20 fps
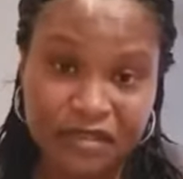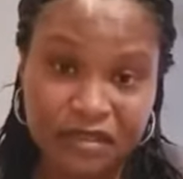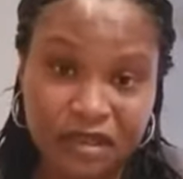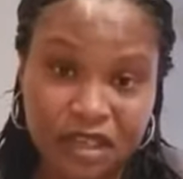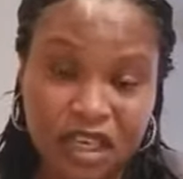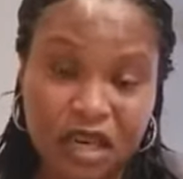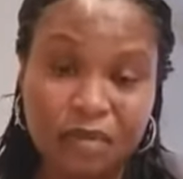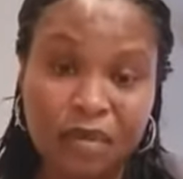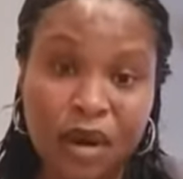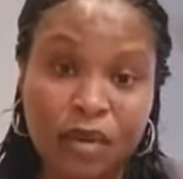
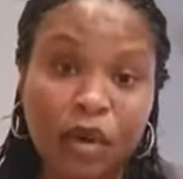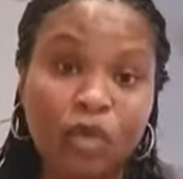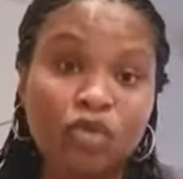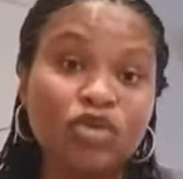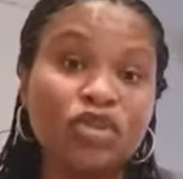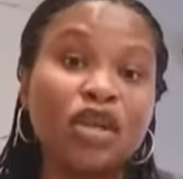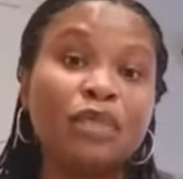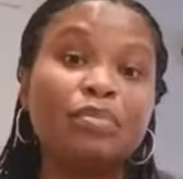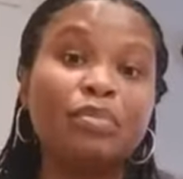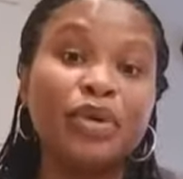In America, we
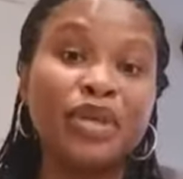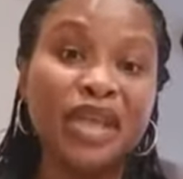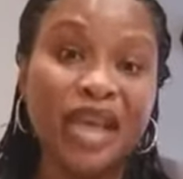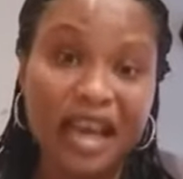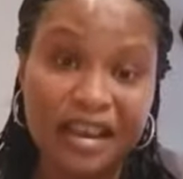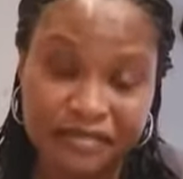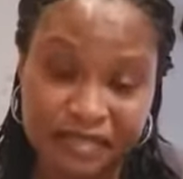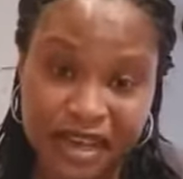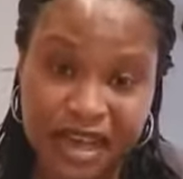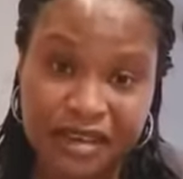say
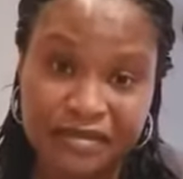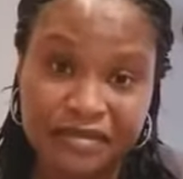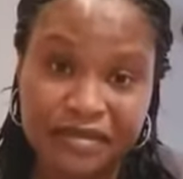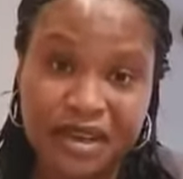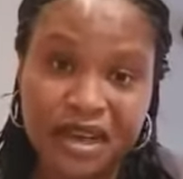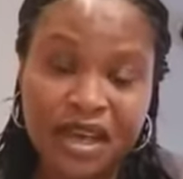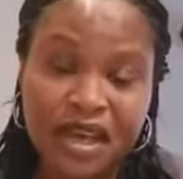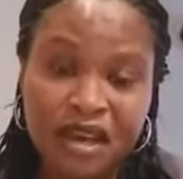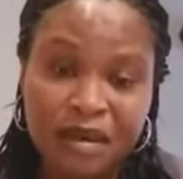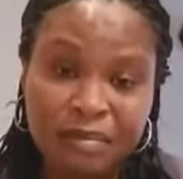BFF,
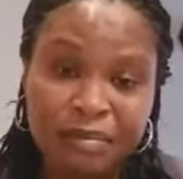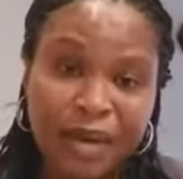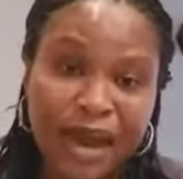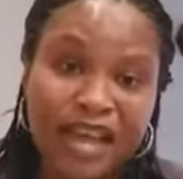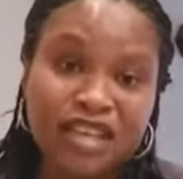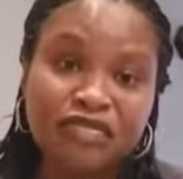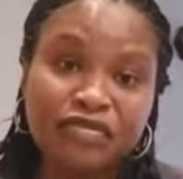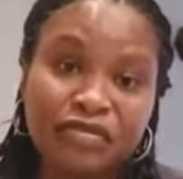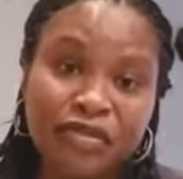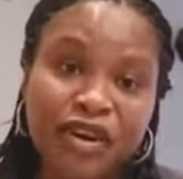
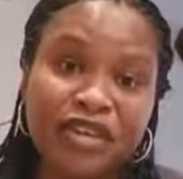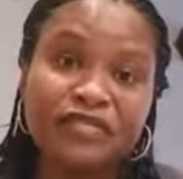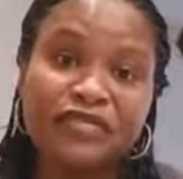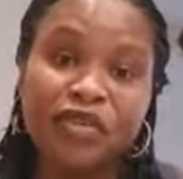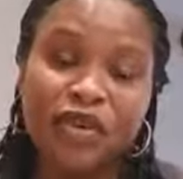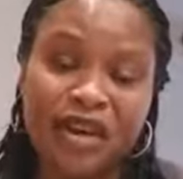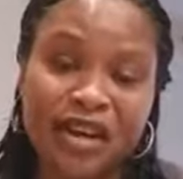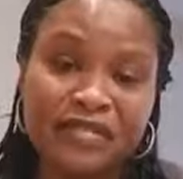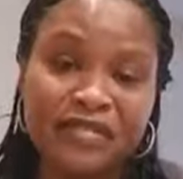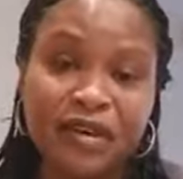best friend
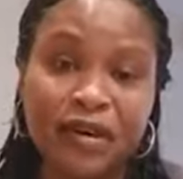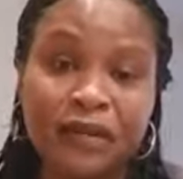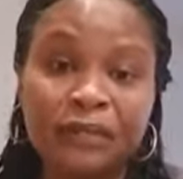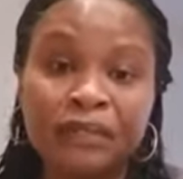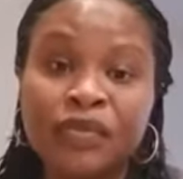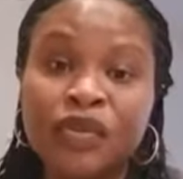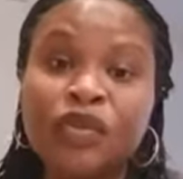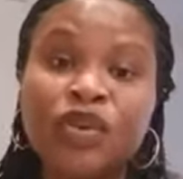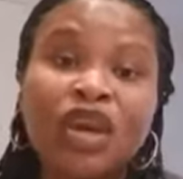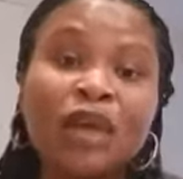forever.
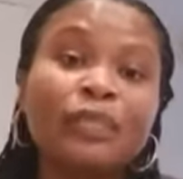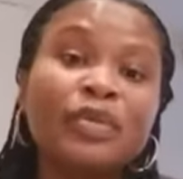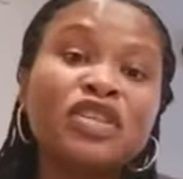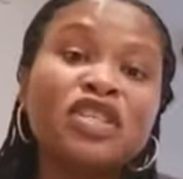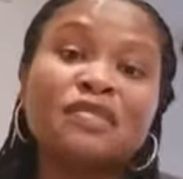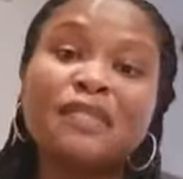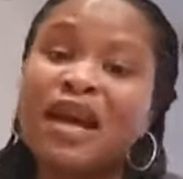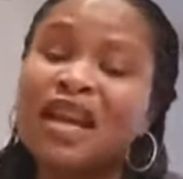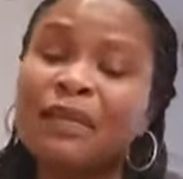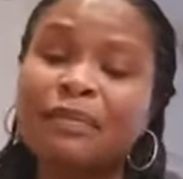You can be
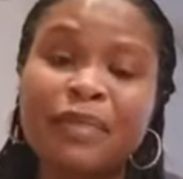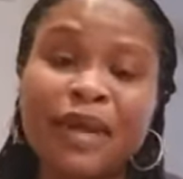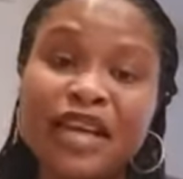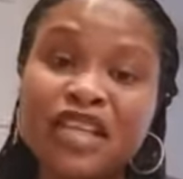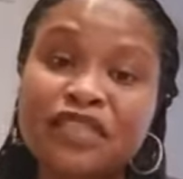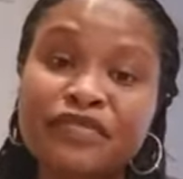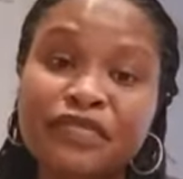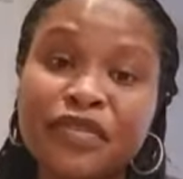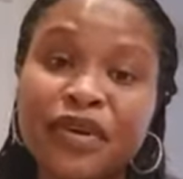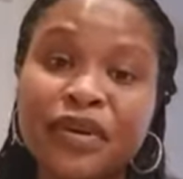somebody's
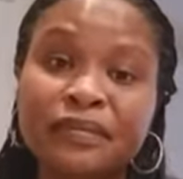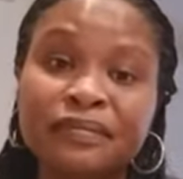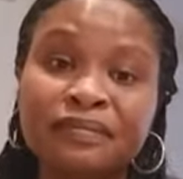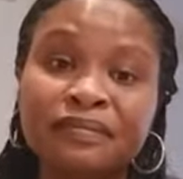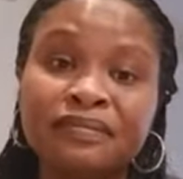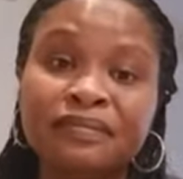best friend,